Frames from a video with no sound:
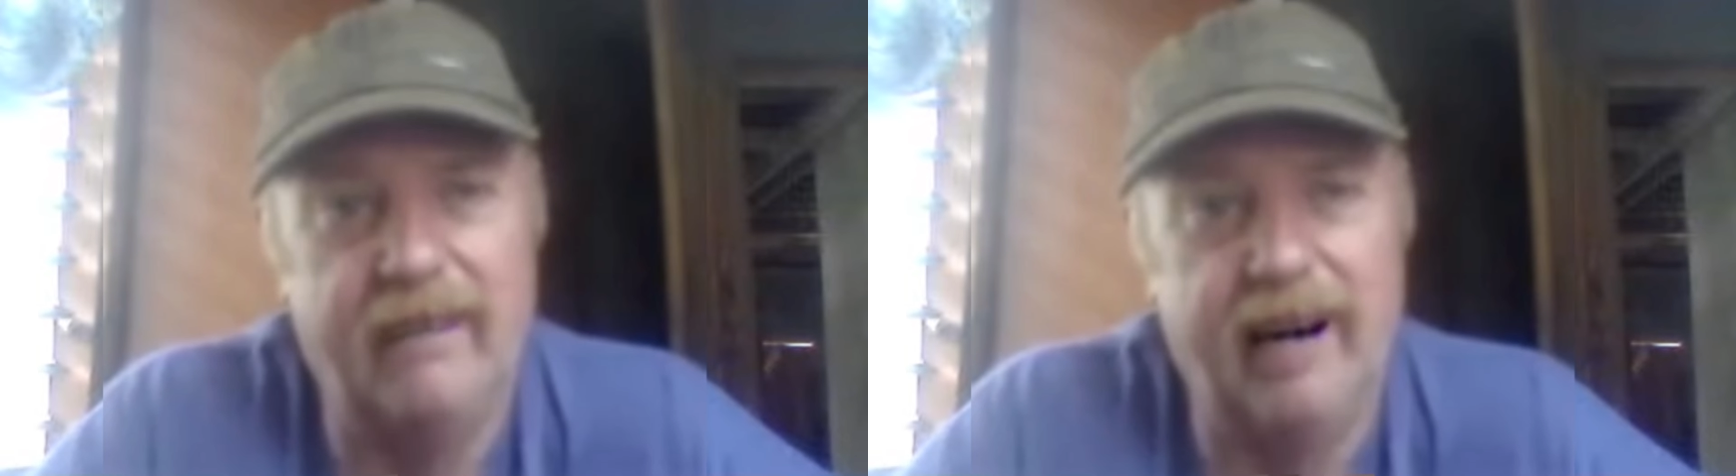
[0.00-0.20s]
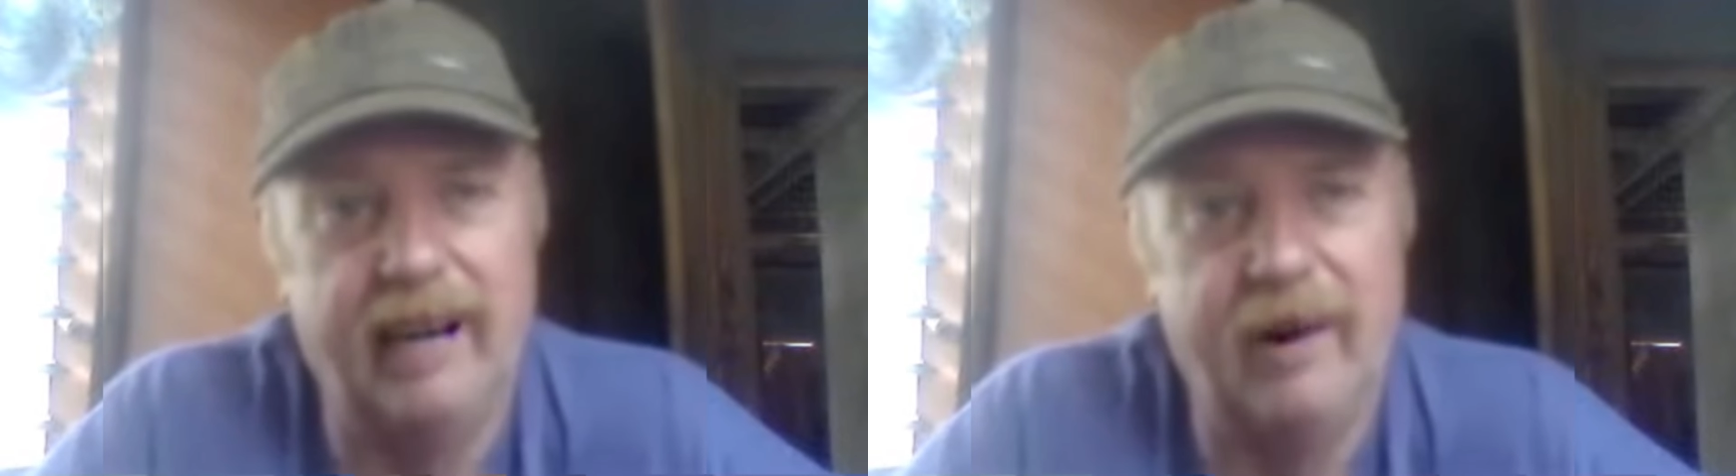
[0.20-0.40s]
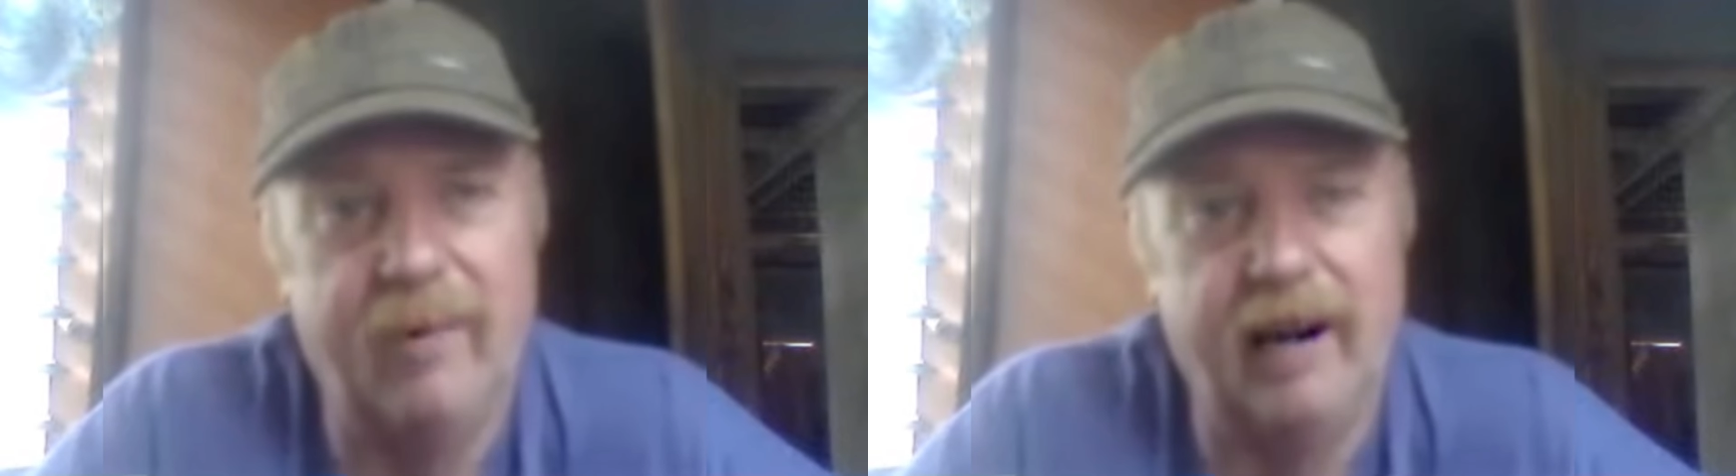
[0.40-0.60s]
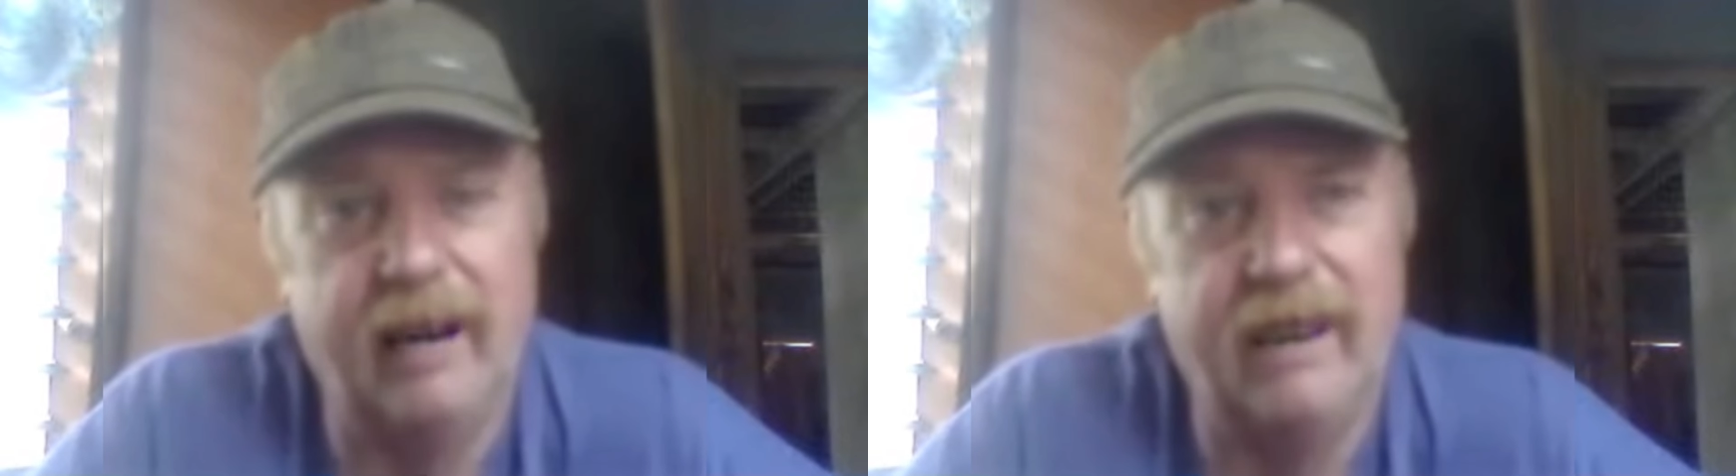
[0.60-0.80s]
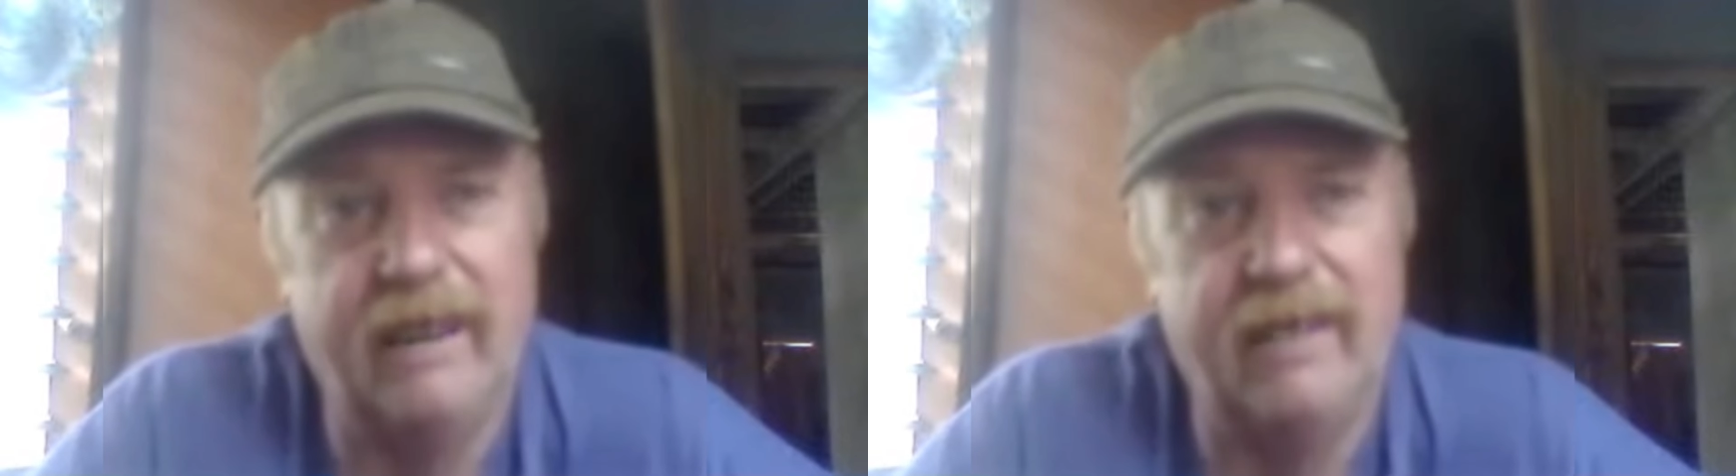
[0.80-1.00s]
Anyway,
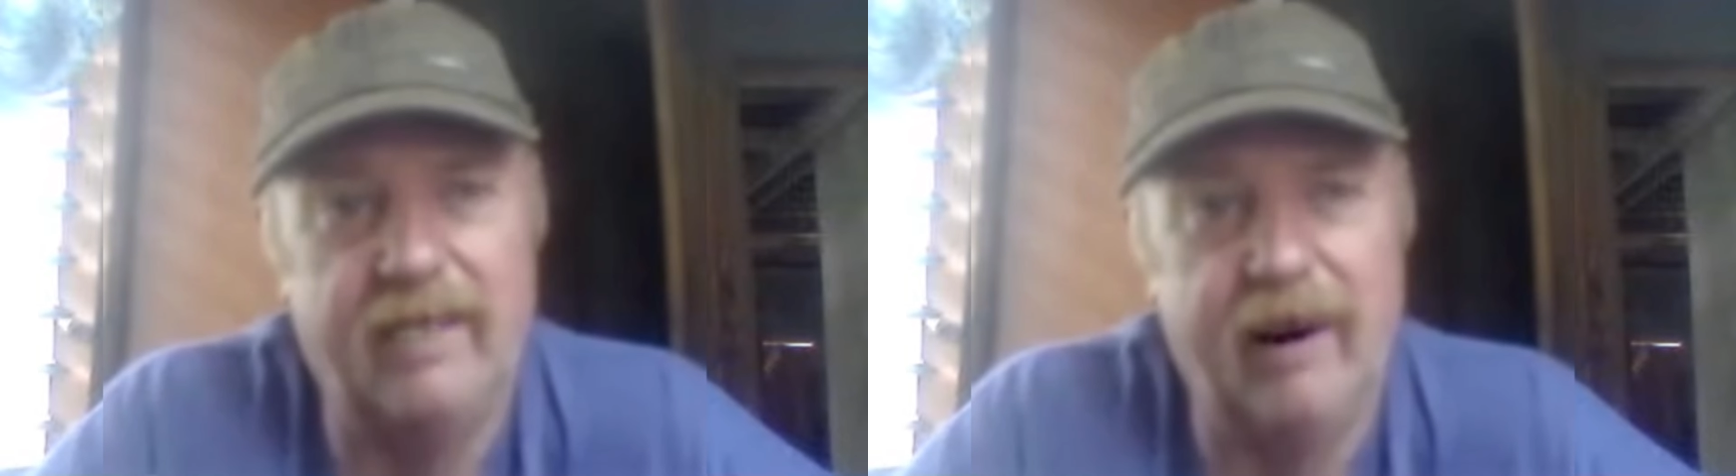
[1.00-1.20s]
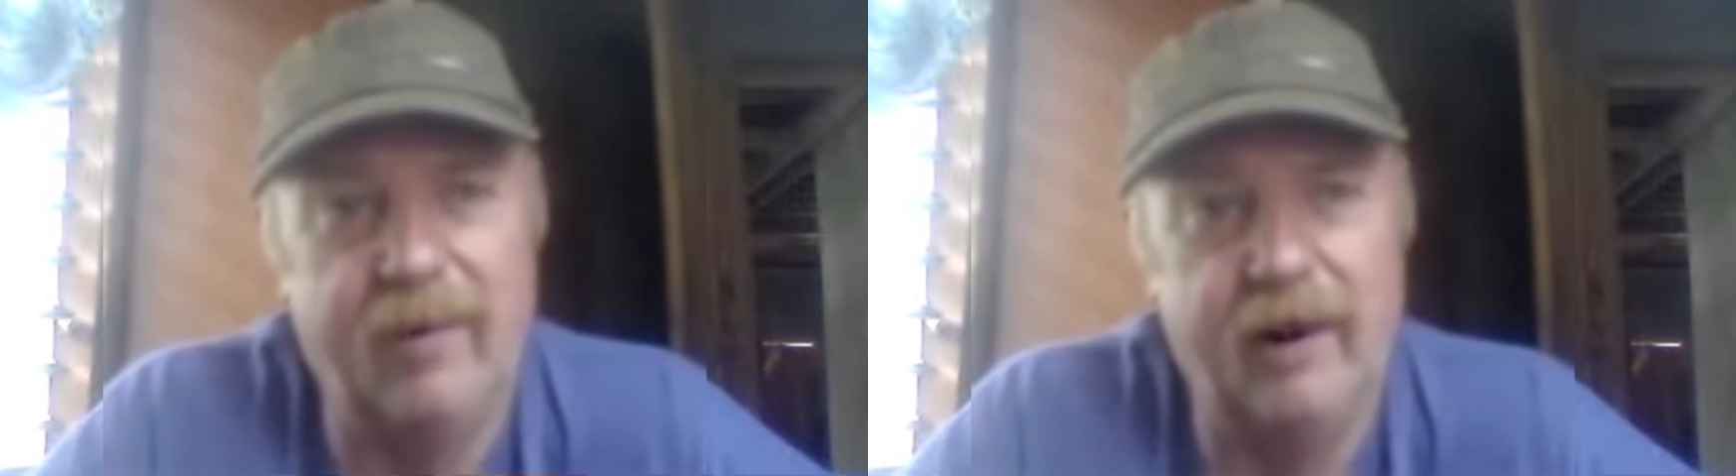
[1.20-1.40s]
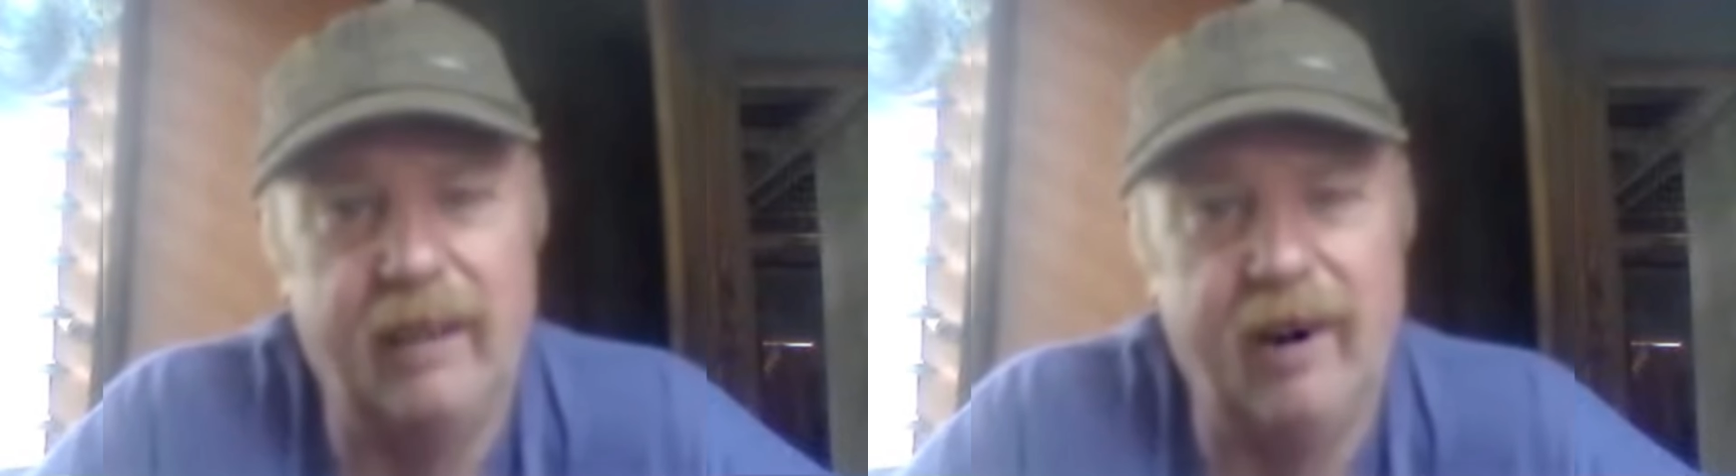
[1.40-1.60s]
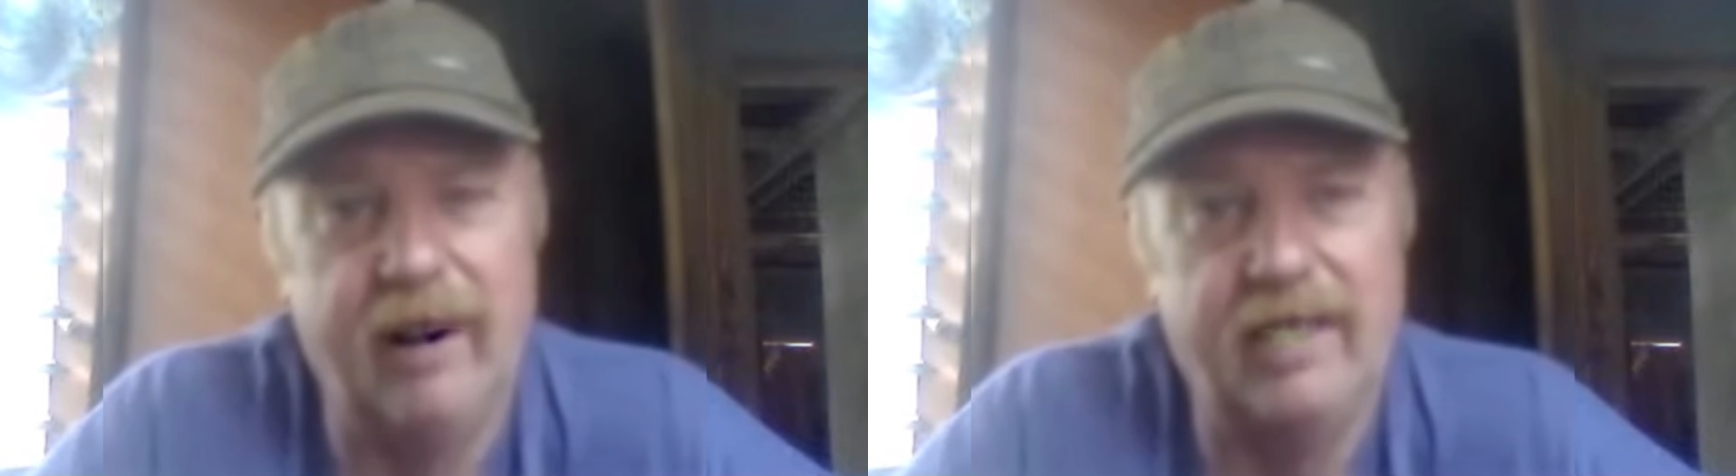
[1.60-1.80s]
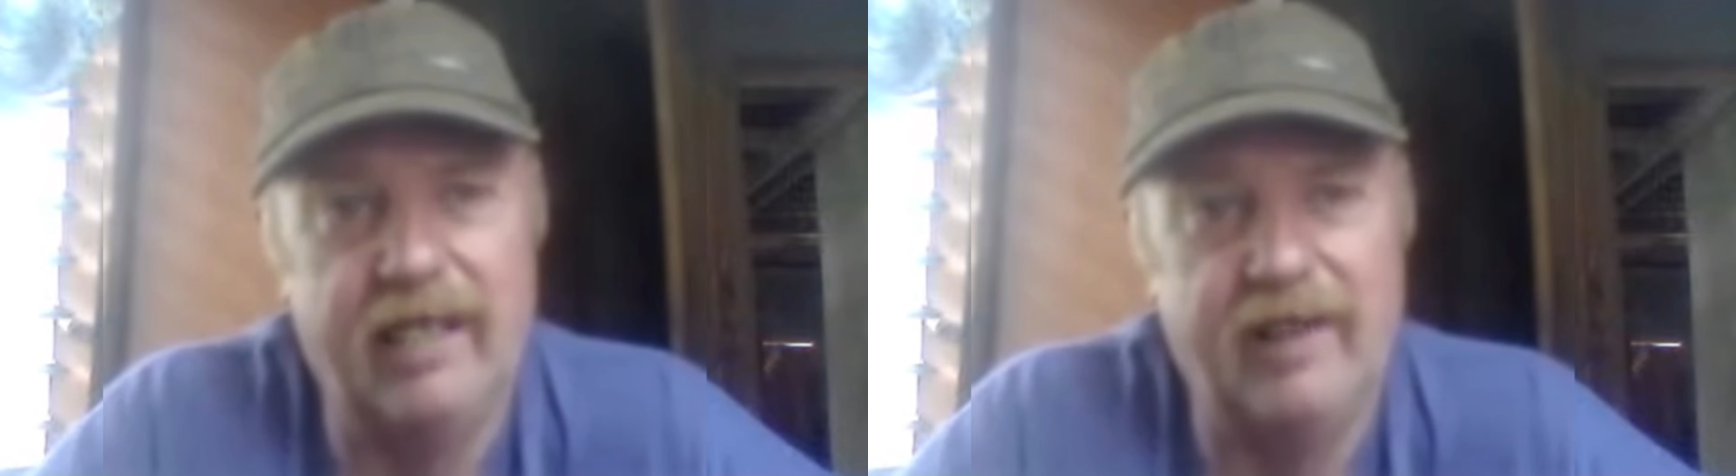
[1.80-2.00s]
duckweed
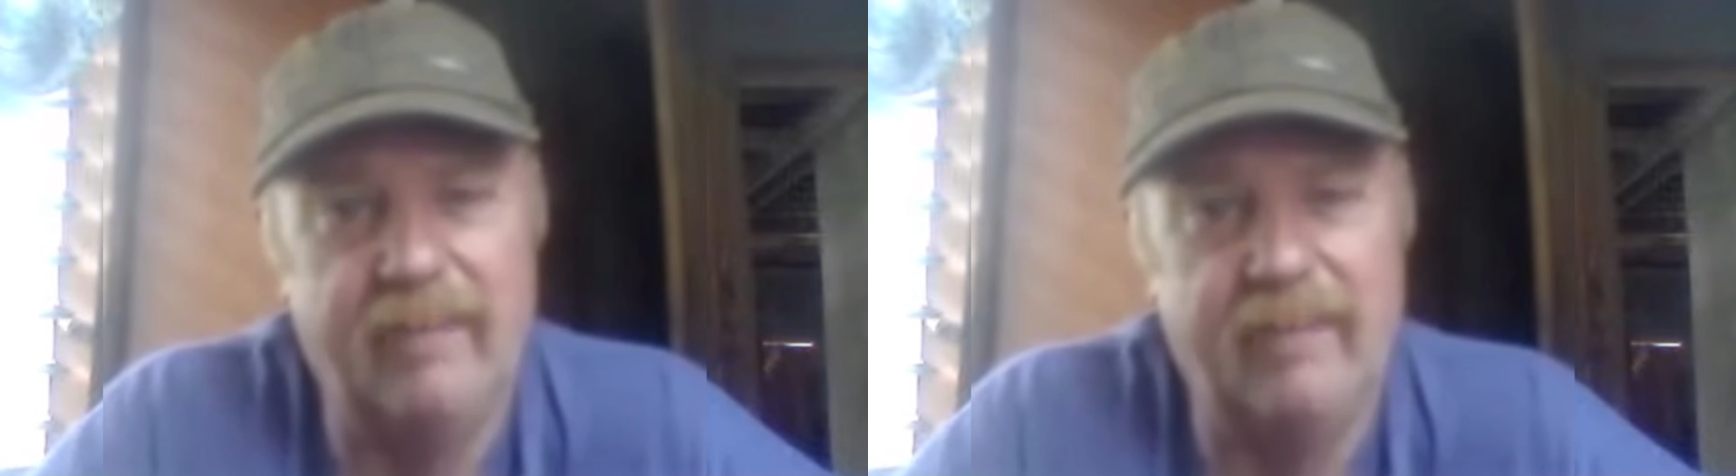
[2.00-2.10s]
loss is